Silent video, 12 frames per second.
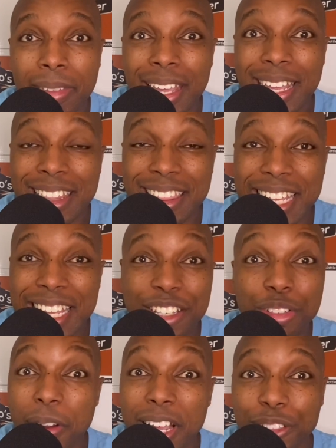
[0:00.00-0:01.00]
the
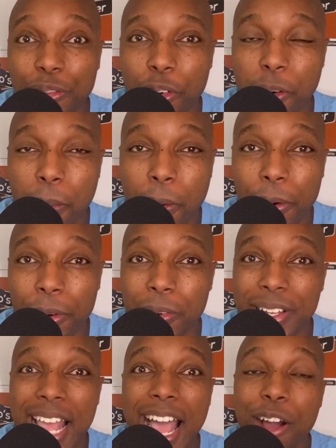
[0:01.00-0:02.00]
transfer portal
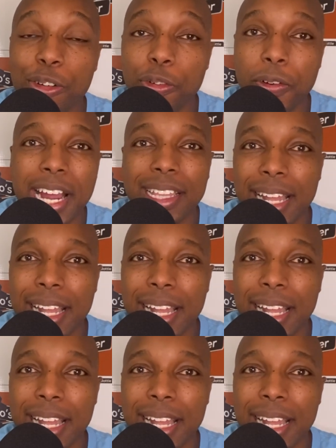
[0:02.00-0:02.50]
and how great